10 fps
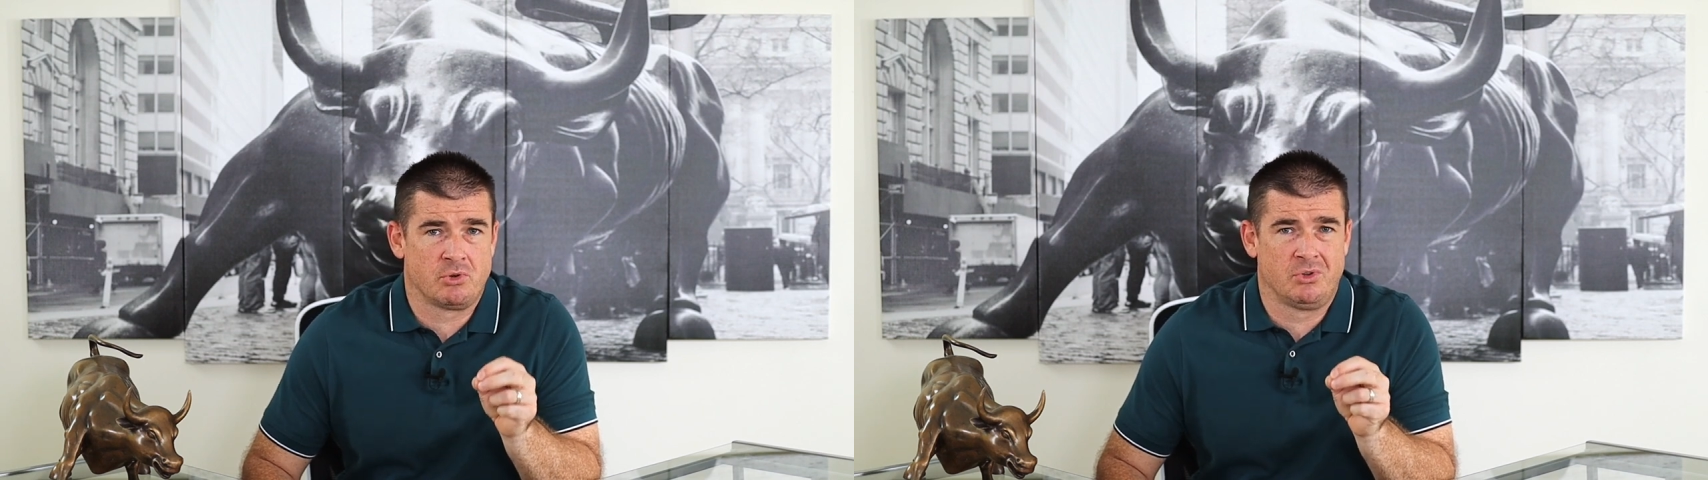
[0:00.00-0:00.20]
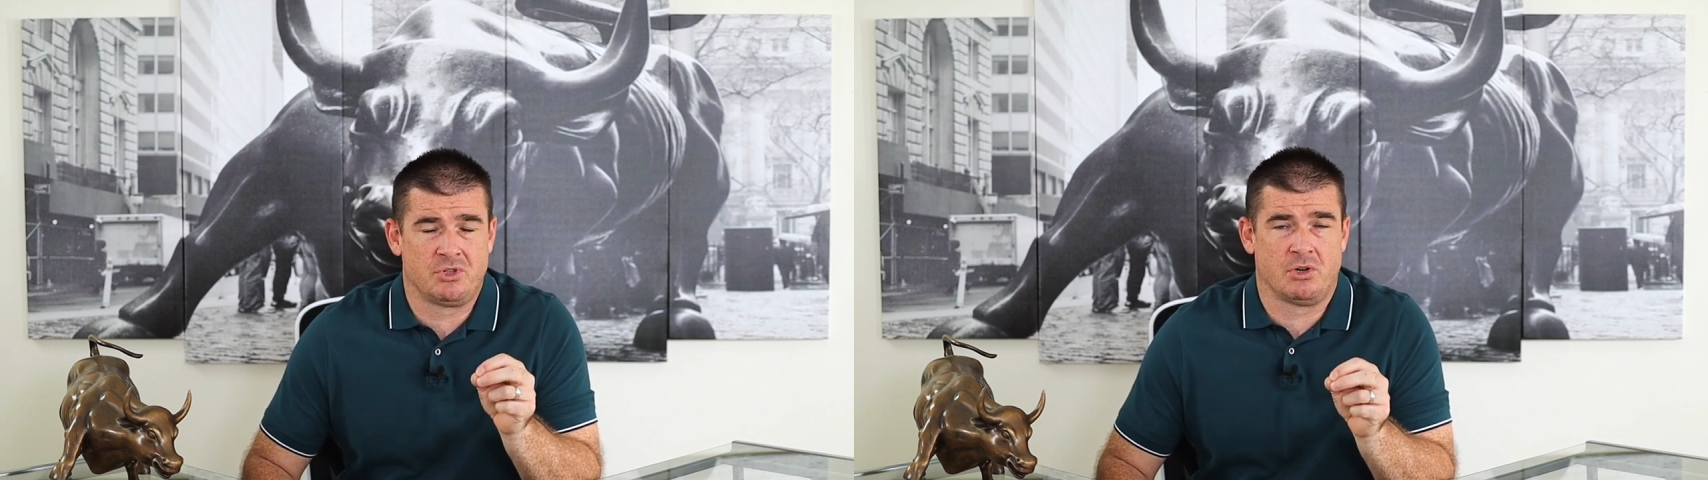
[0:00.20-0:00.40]

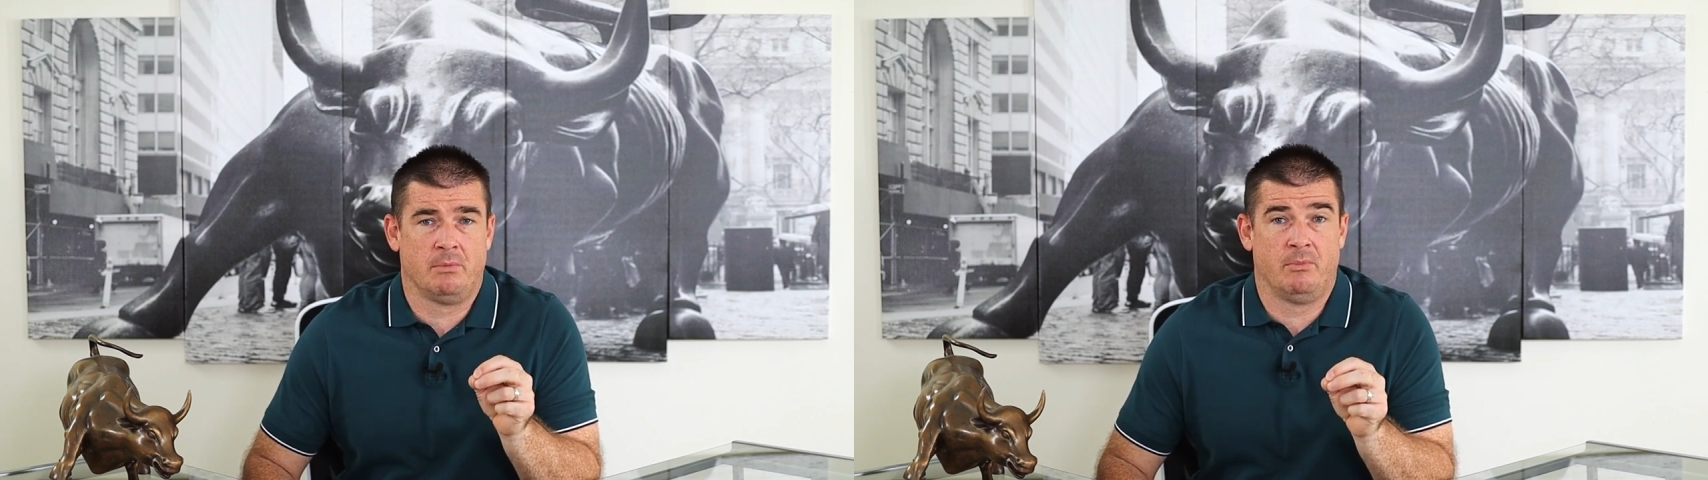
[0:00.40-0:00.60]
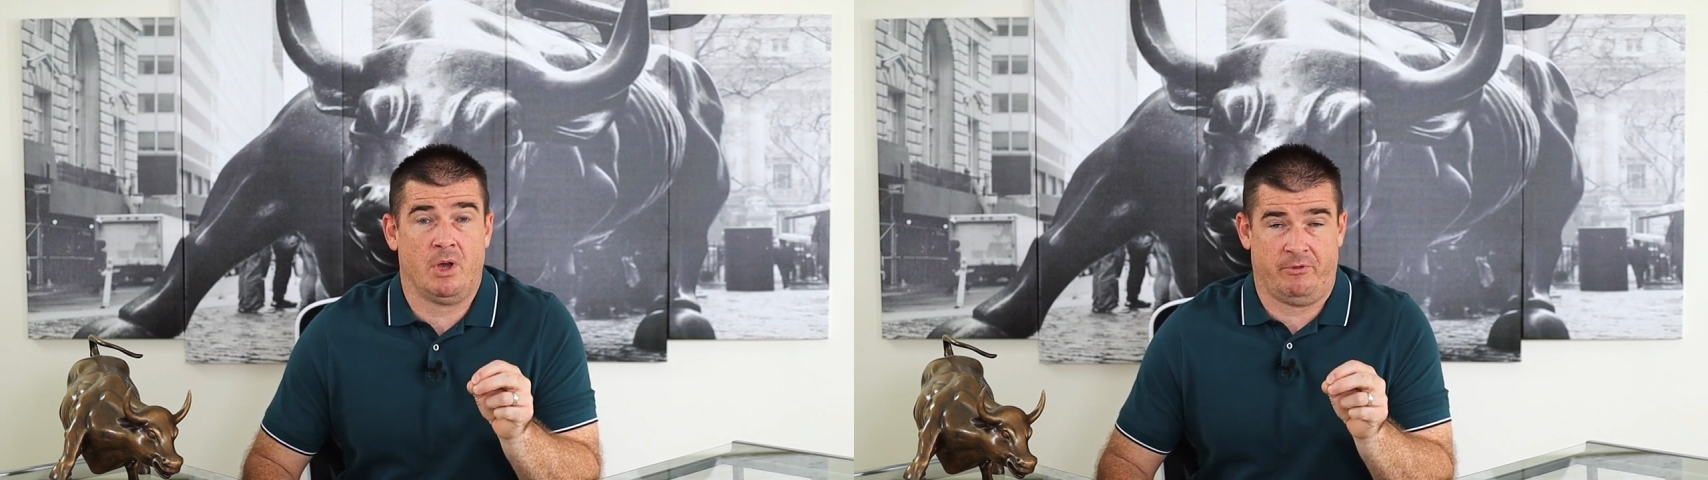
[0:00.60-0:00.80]
short
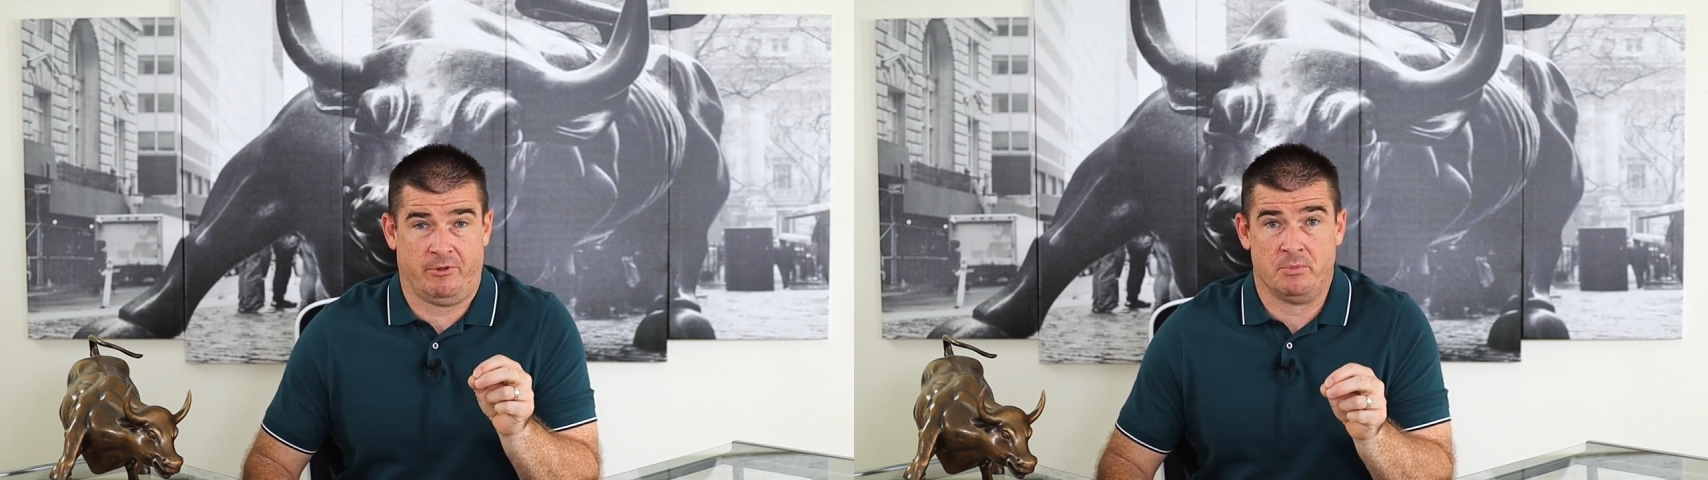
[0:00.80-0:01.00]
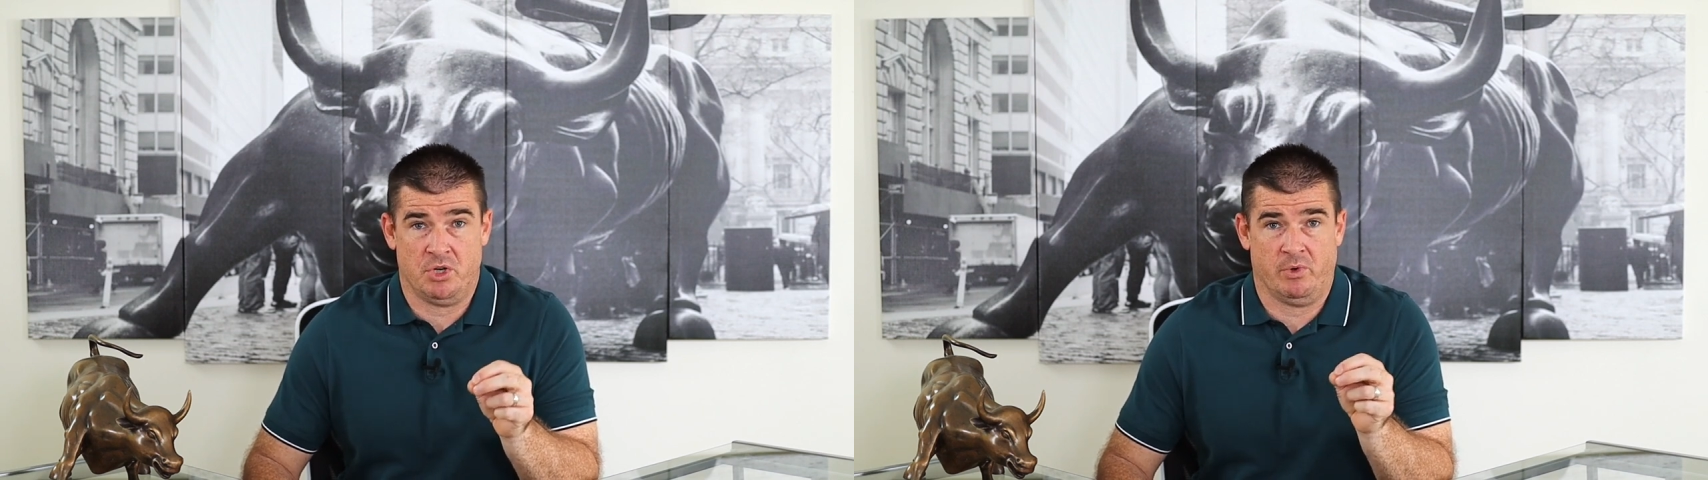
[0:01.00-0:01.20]
term
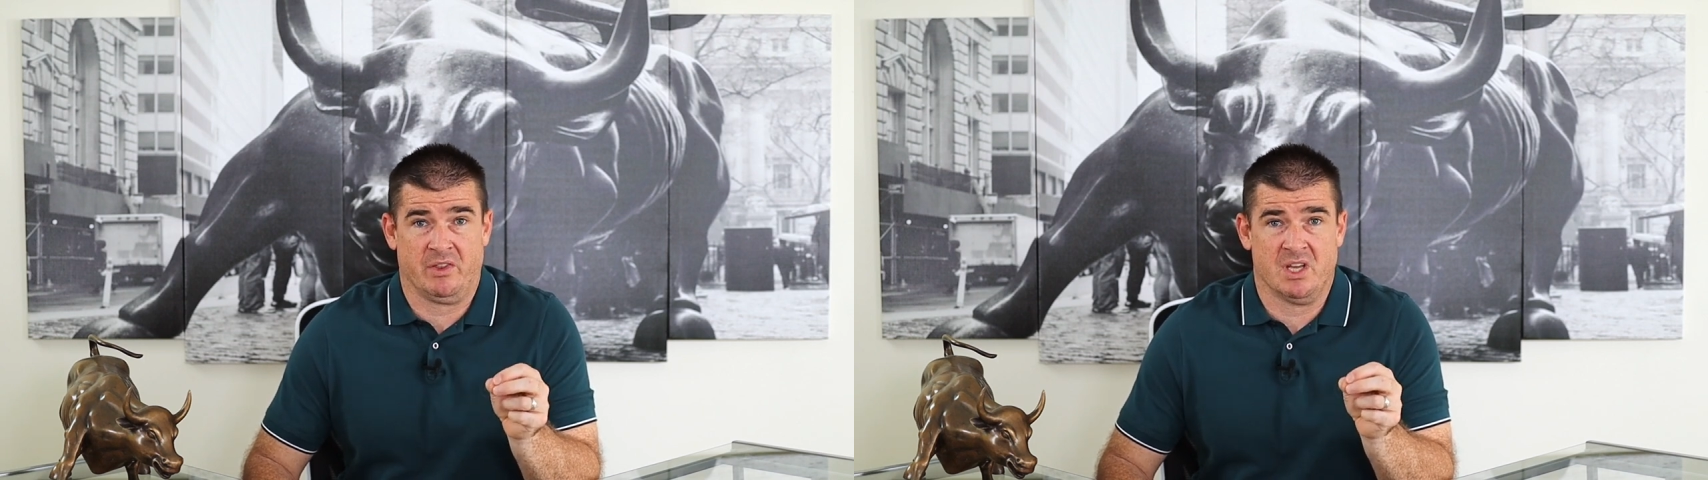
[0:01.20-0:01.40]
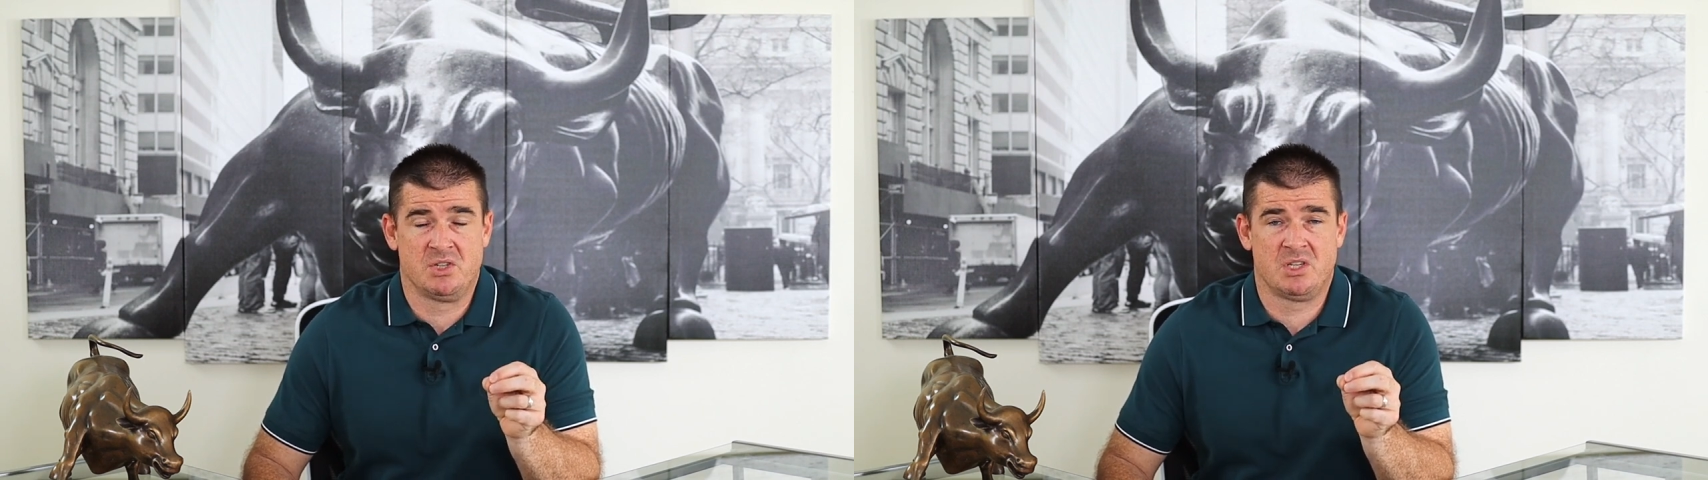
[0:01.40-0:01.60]
from
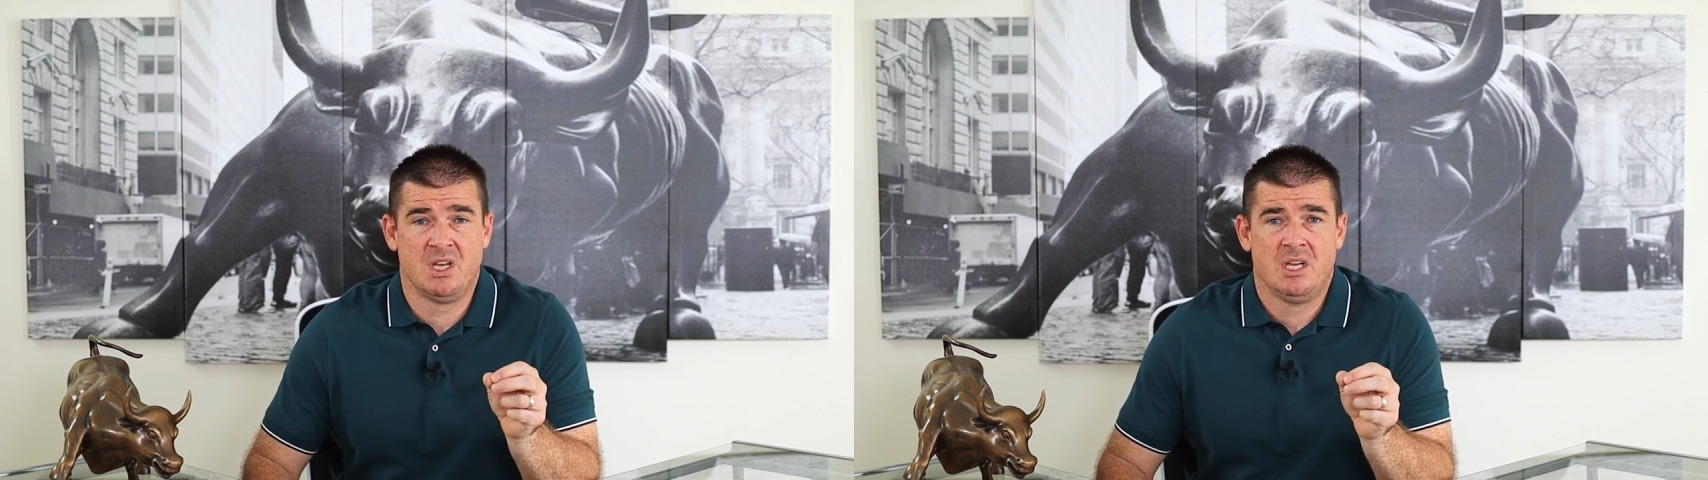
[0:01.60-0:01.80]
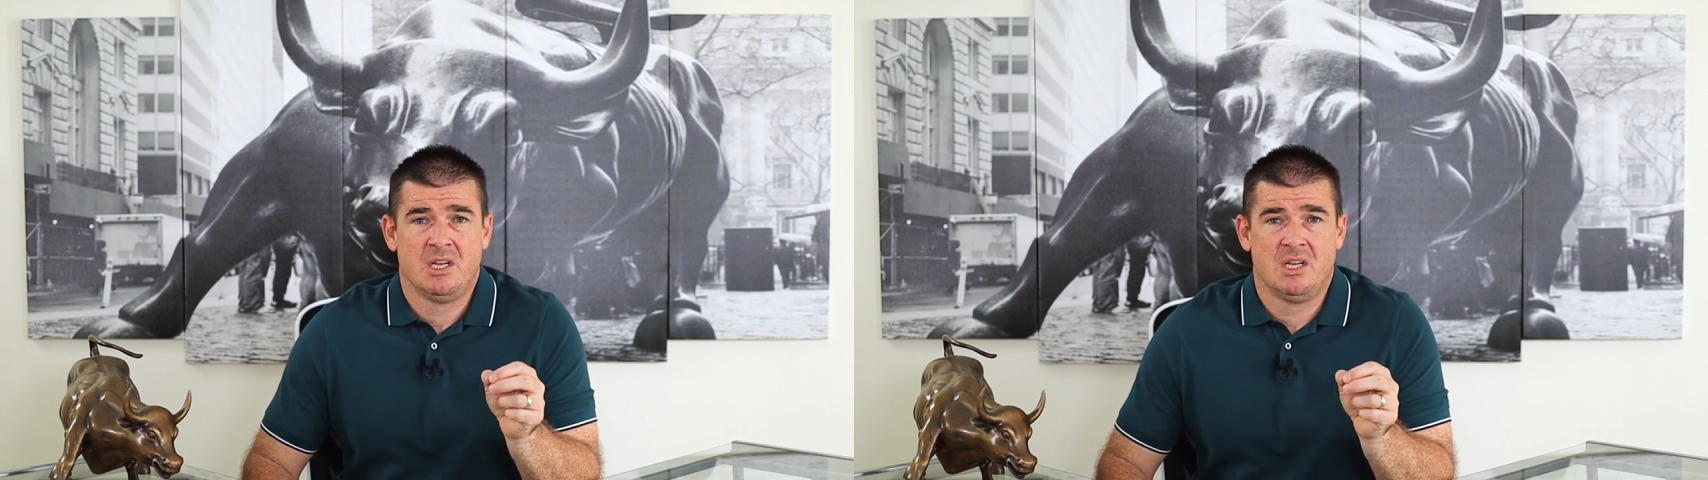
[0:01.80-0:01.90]
doing this,